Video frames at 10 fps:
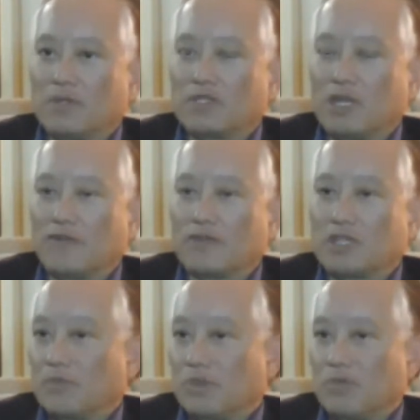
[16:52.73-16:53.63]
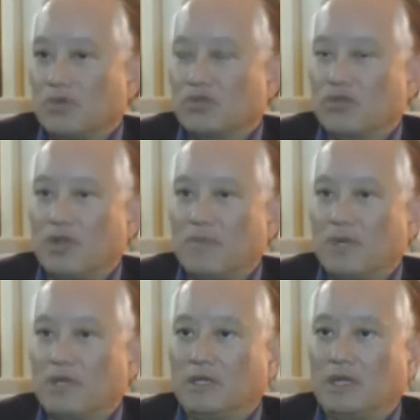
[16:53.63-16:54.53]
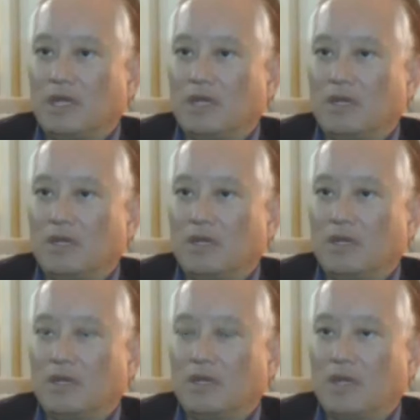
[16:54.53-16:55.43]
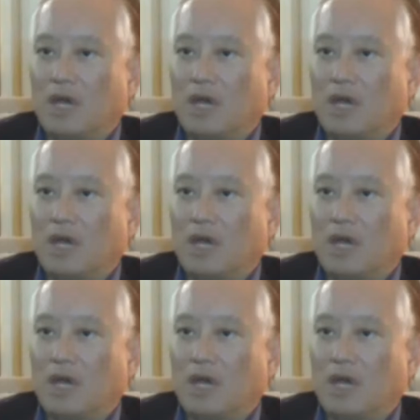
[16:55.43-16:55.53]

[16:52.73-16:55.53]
the Center for Substance Abuse Treatment and